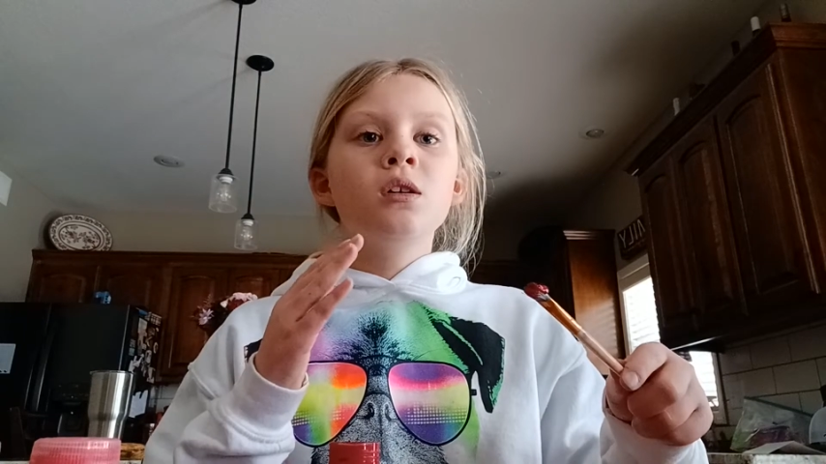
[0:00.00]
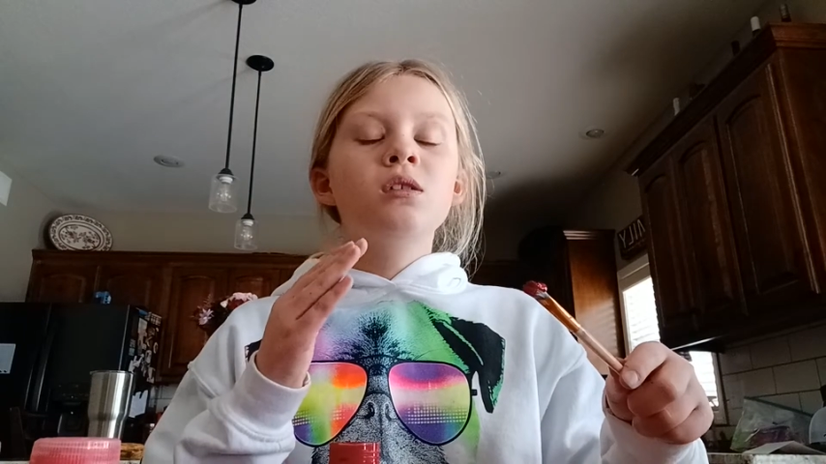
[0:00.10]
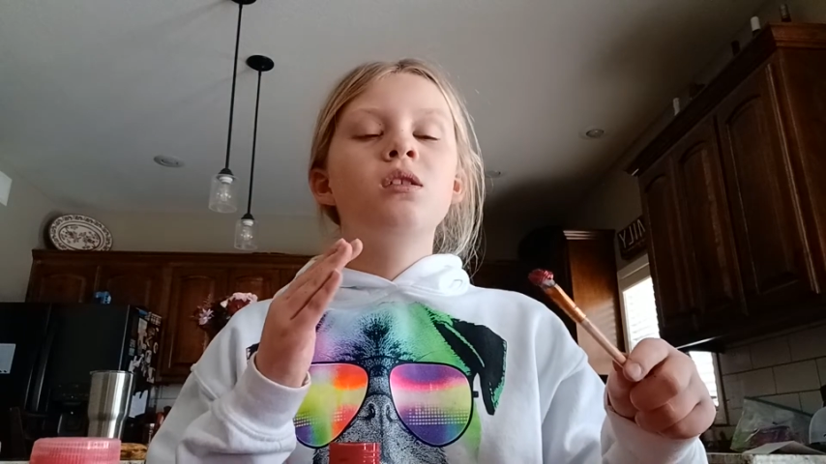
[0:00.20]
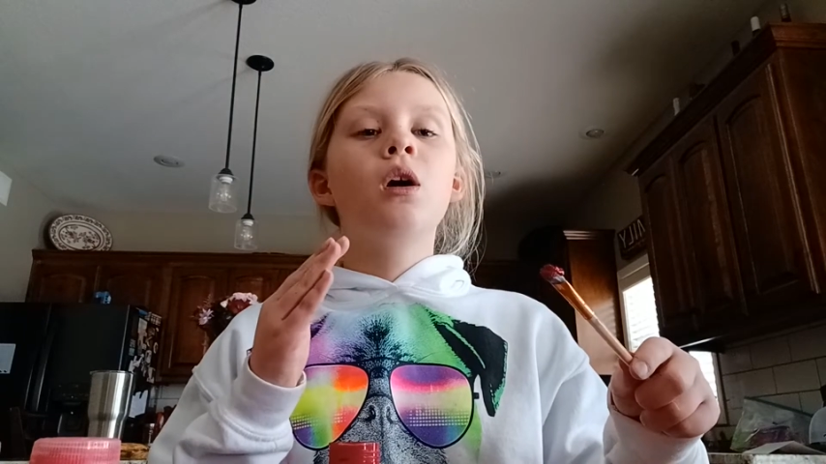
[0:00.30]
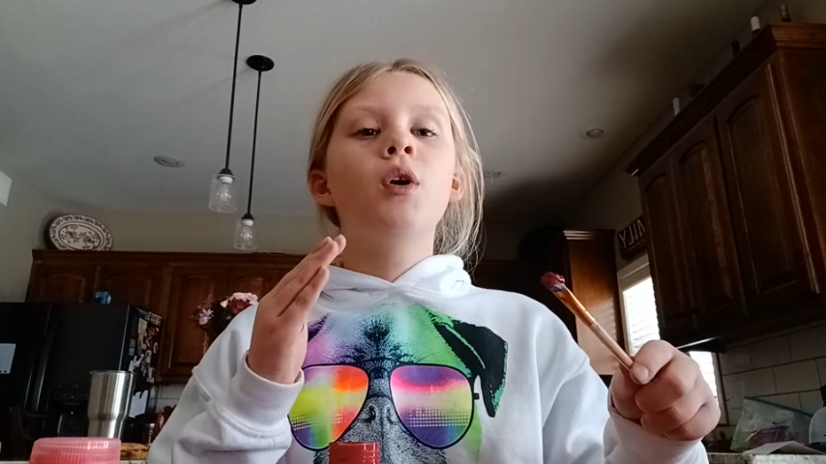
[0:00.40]

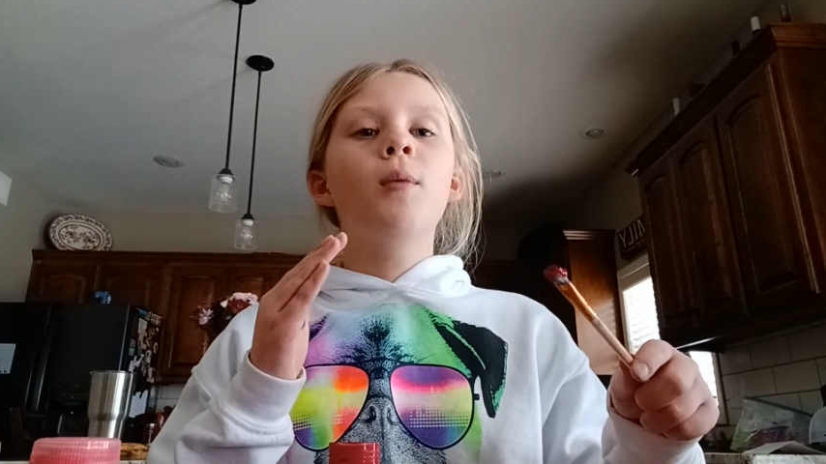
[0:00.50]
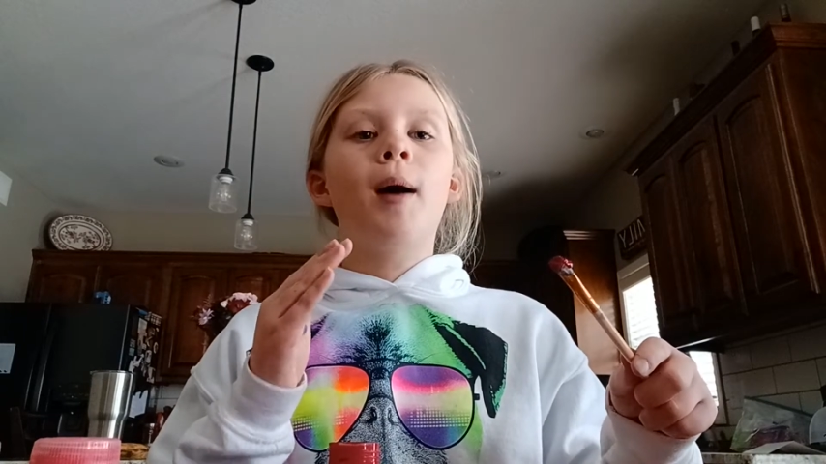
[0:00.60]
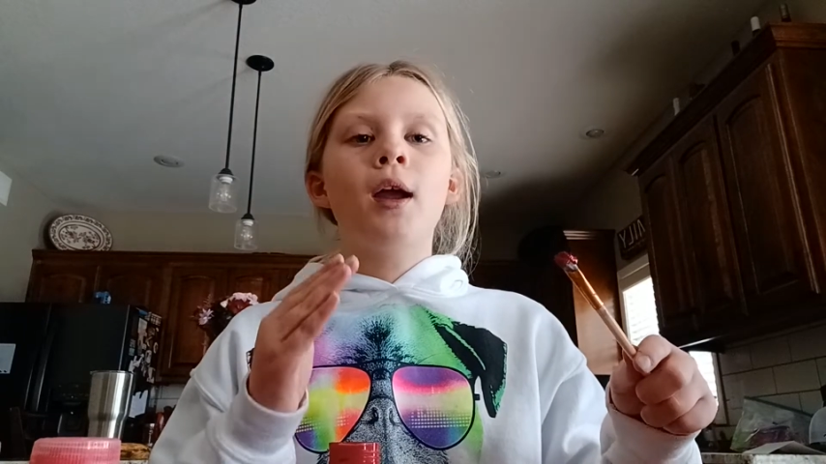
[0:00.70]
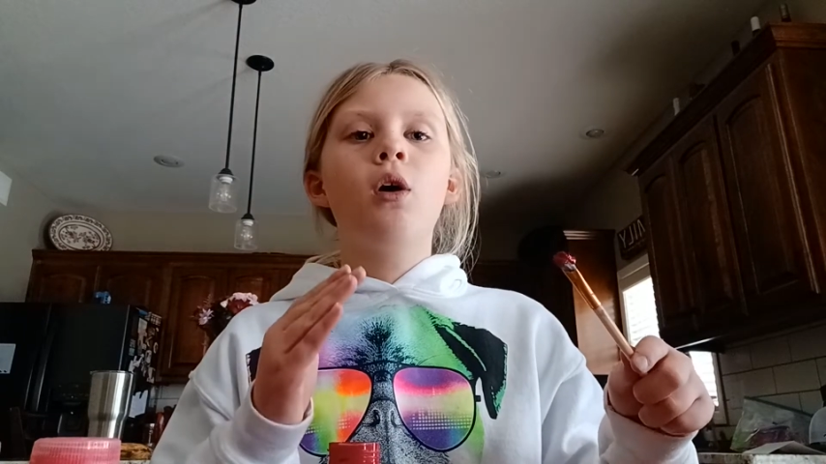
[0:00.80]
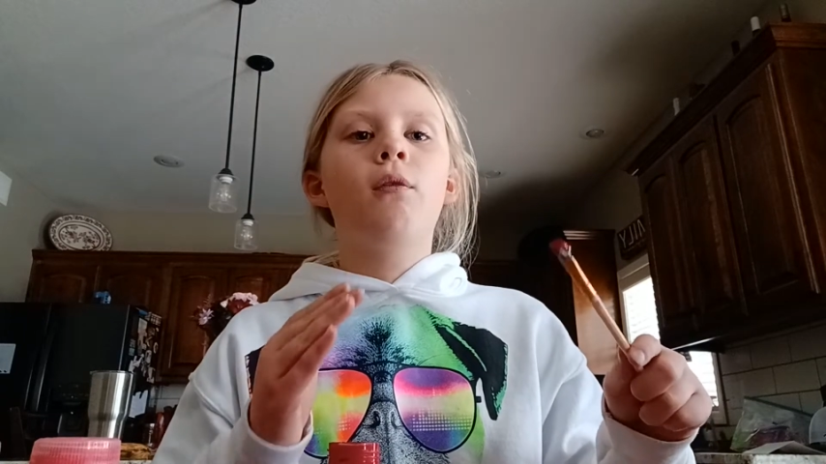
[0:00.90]
so it
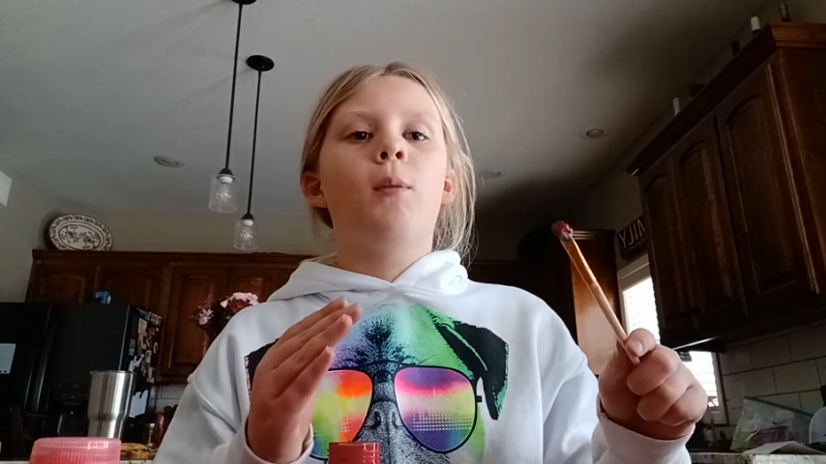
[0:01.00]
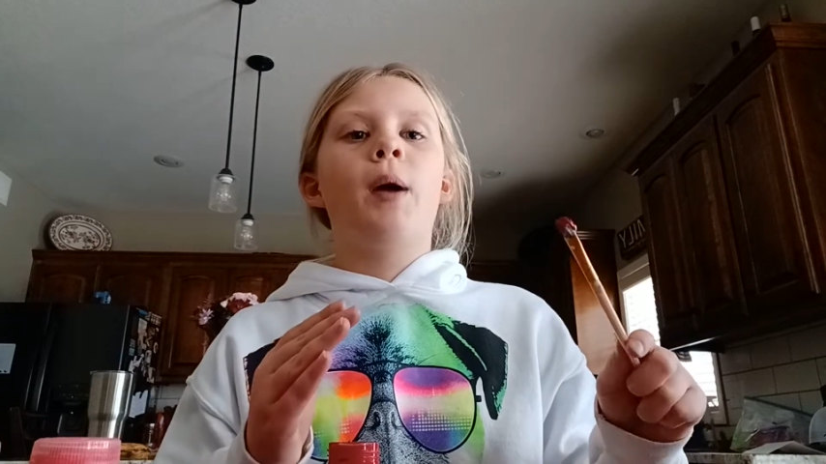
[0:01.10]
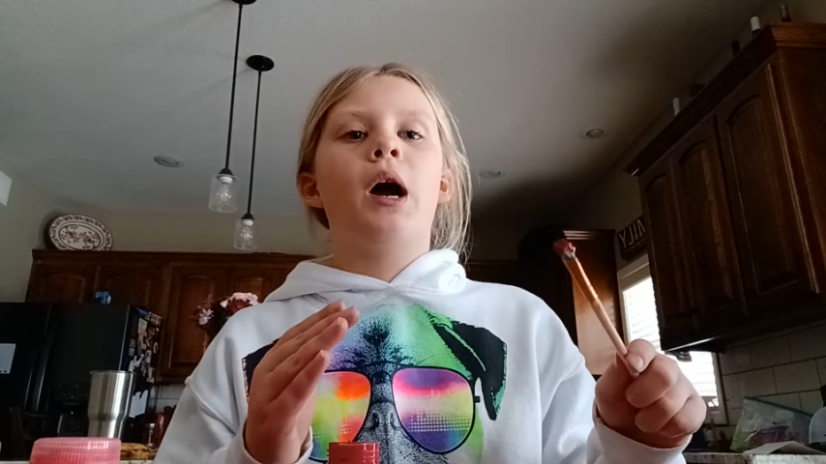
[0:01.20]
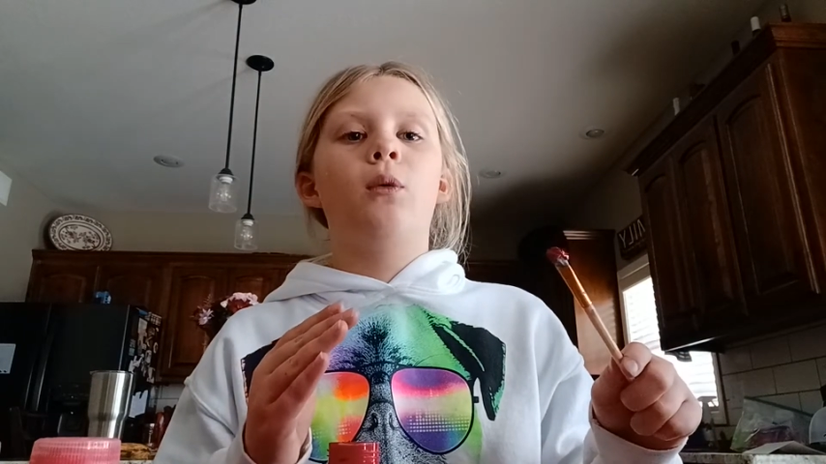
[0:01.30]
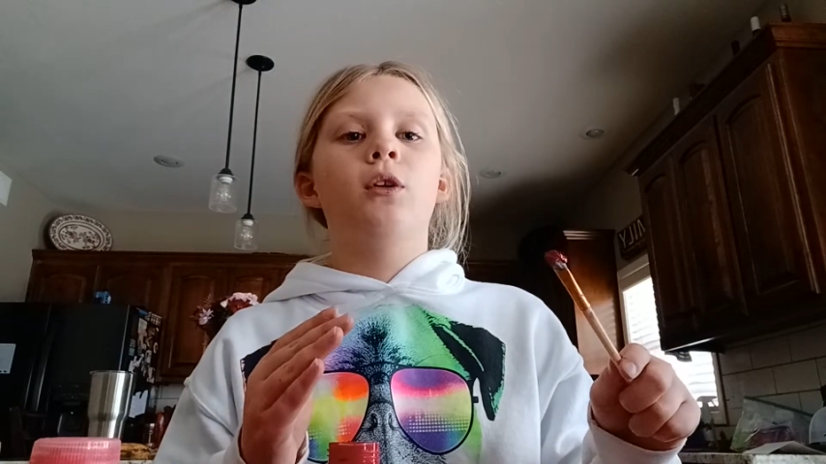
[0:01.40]
might
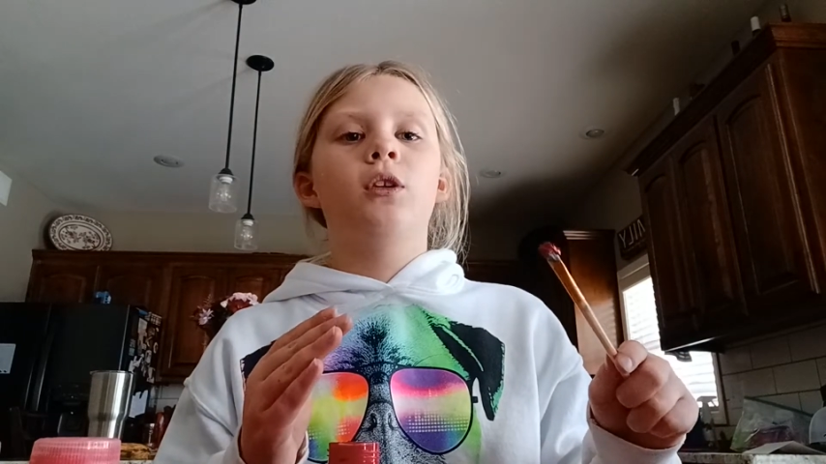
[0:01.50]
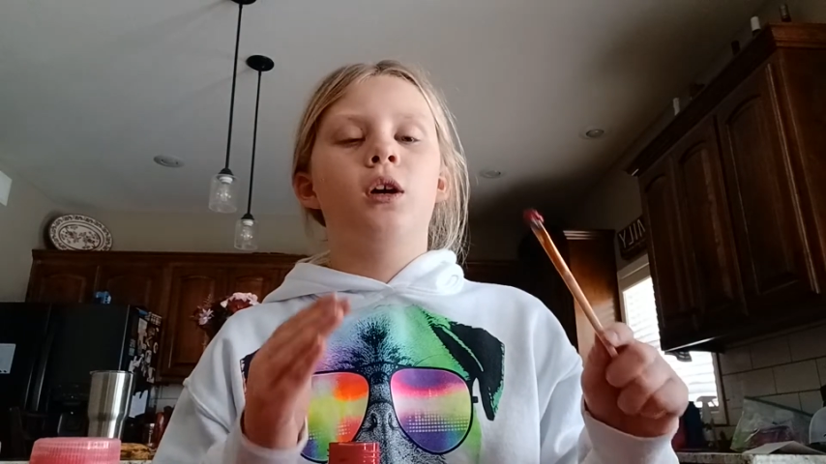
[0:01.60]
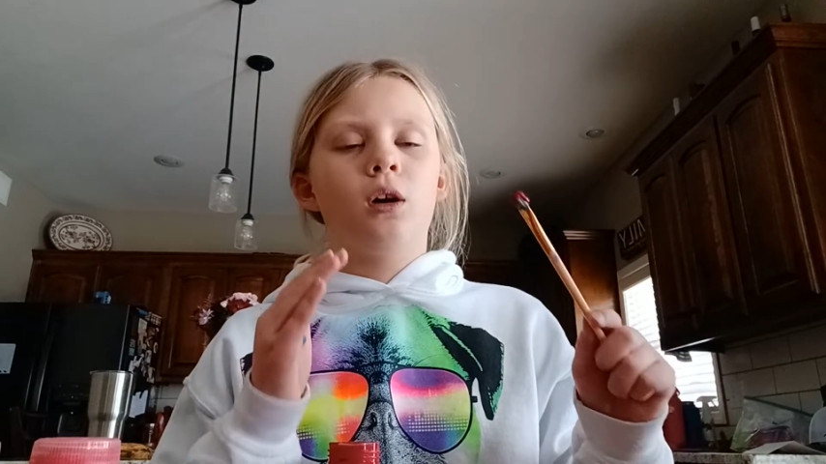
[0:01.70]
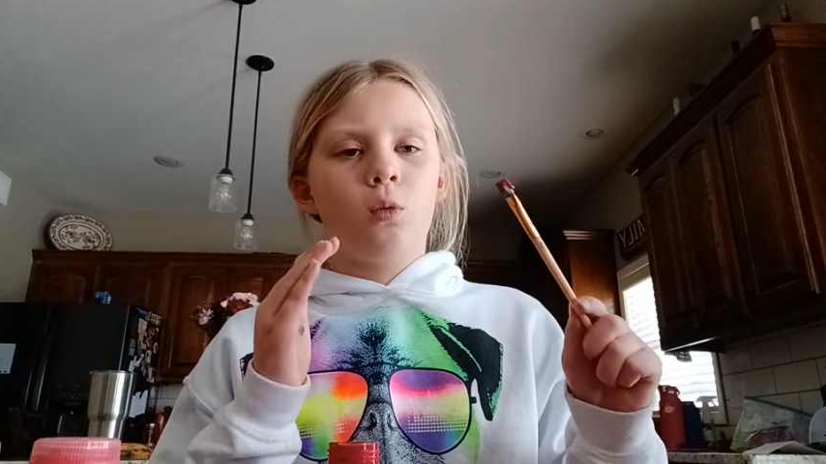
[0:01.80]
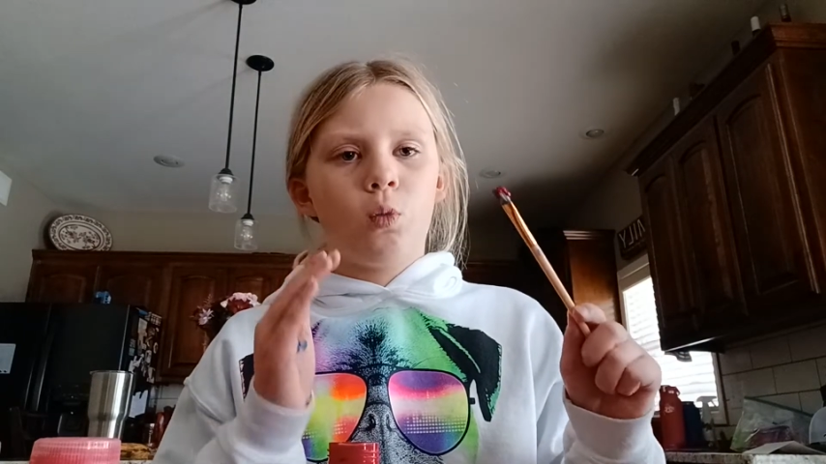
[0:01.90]
overpower the